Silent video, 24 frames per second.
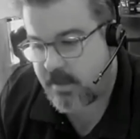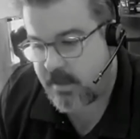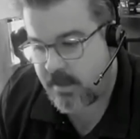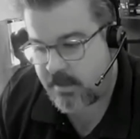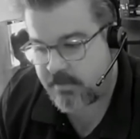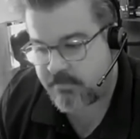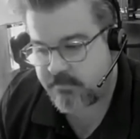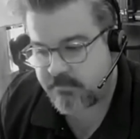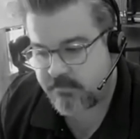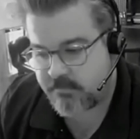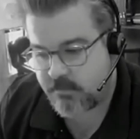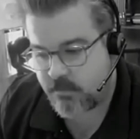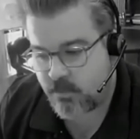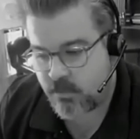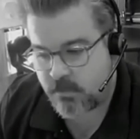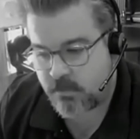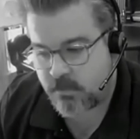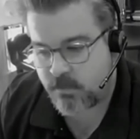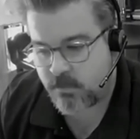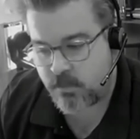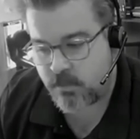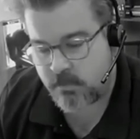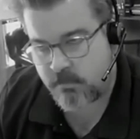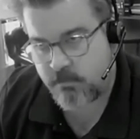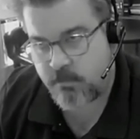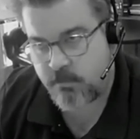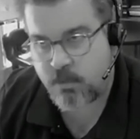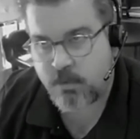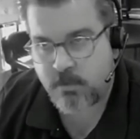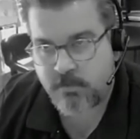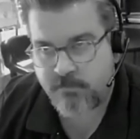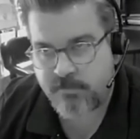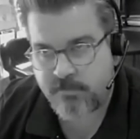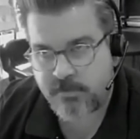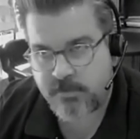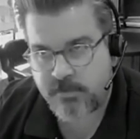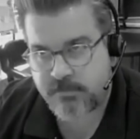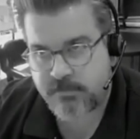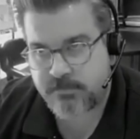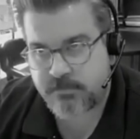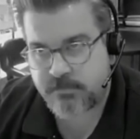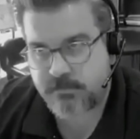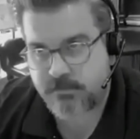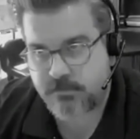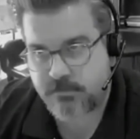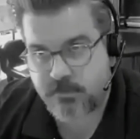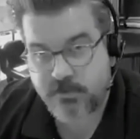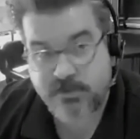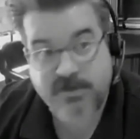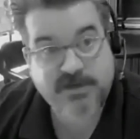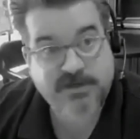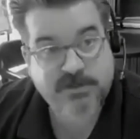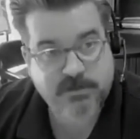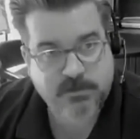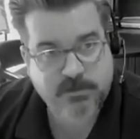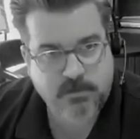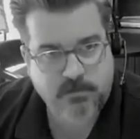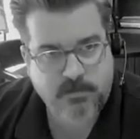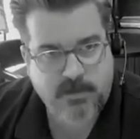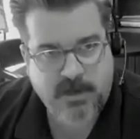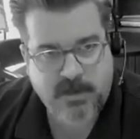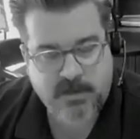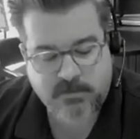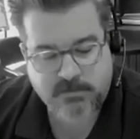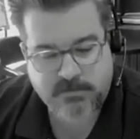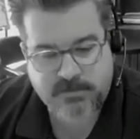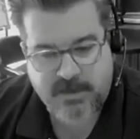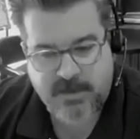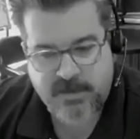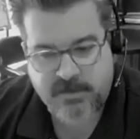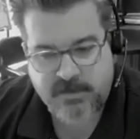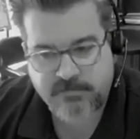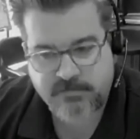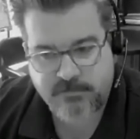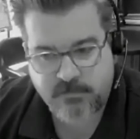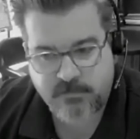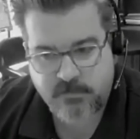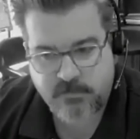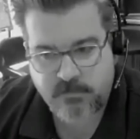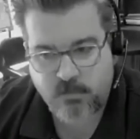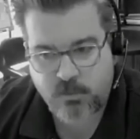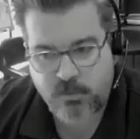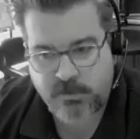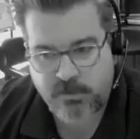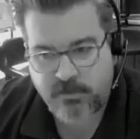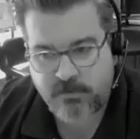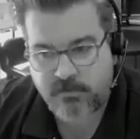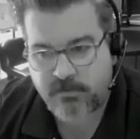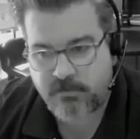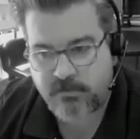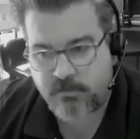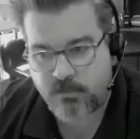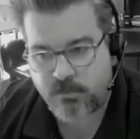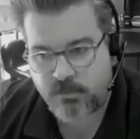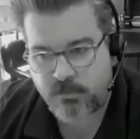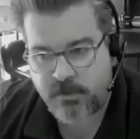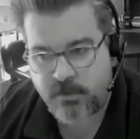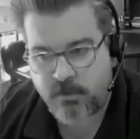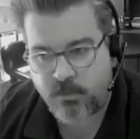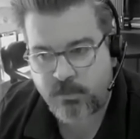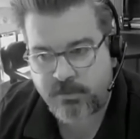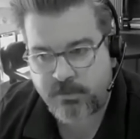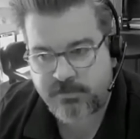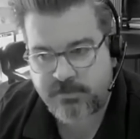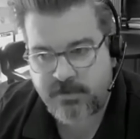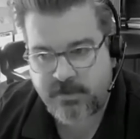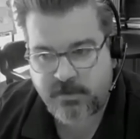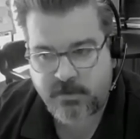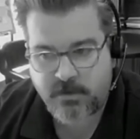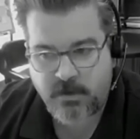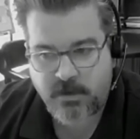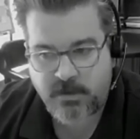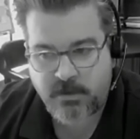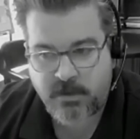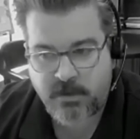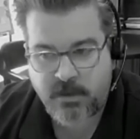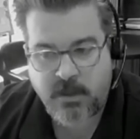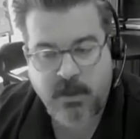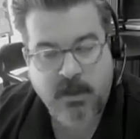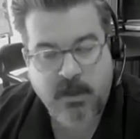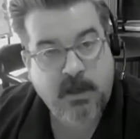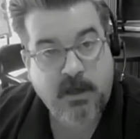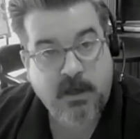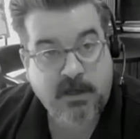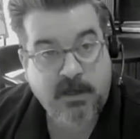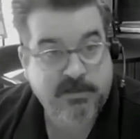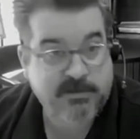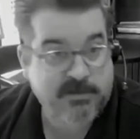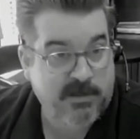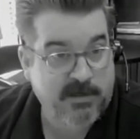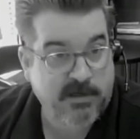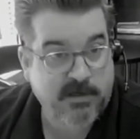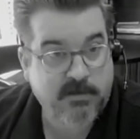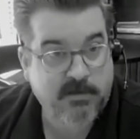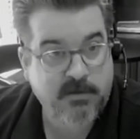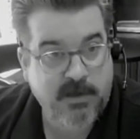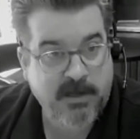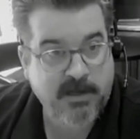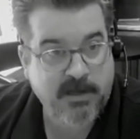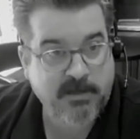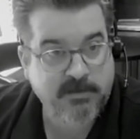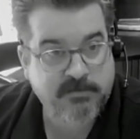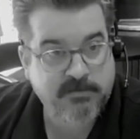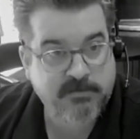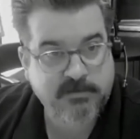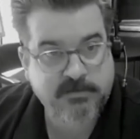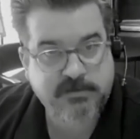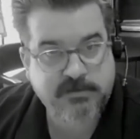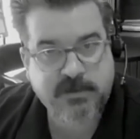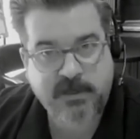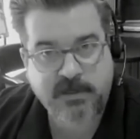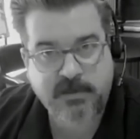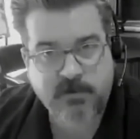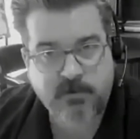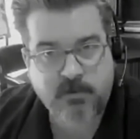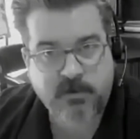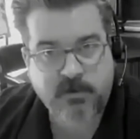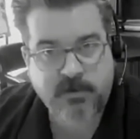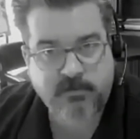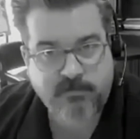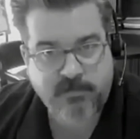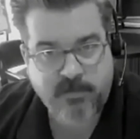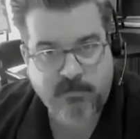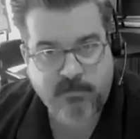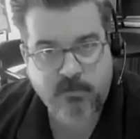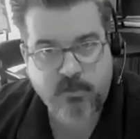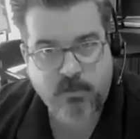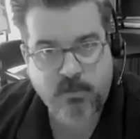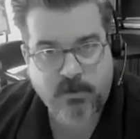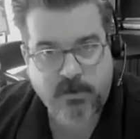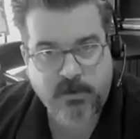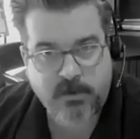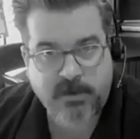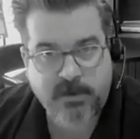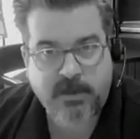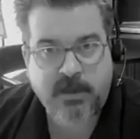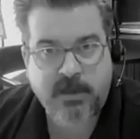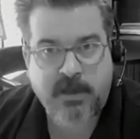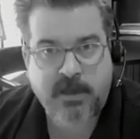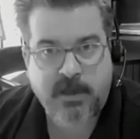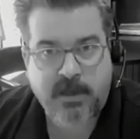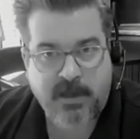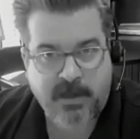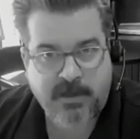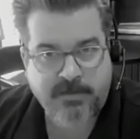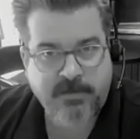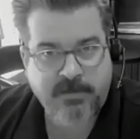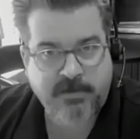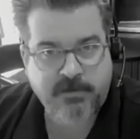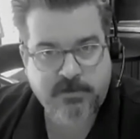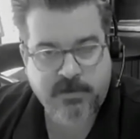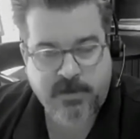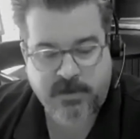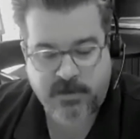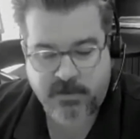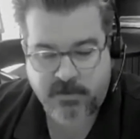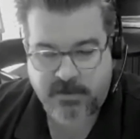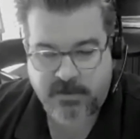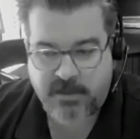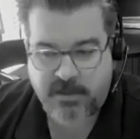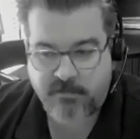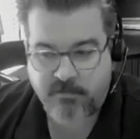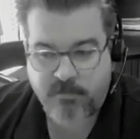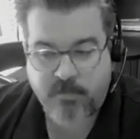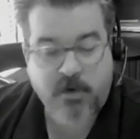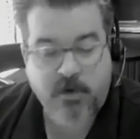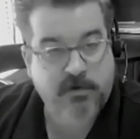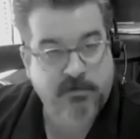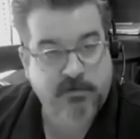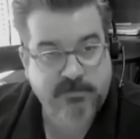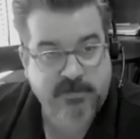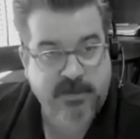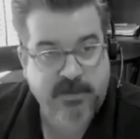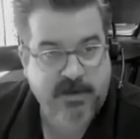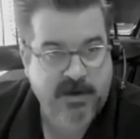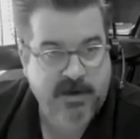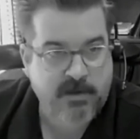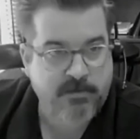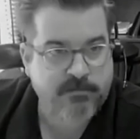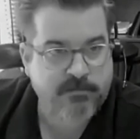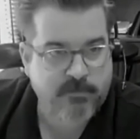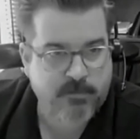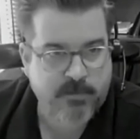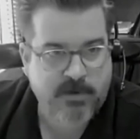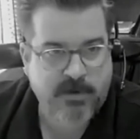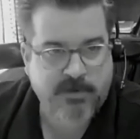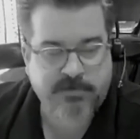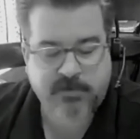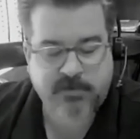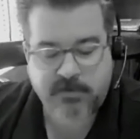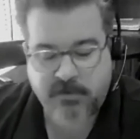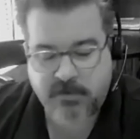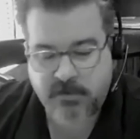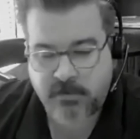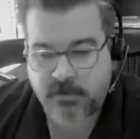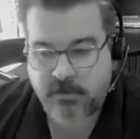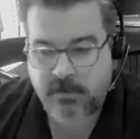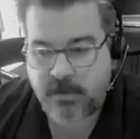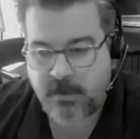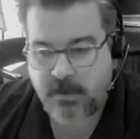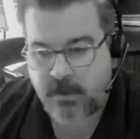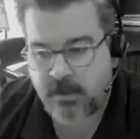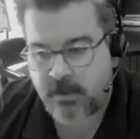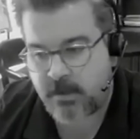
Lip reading: And so we're more of a traditional model tax firm where we take on a ton of clients in January and February, and then try to kind of parse that out throughout the year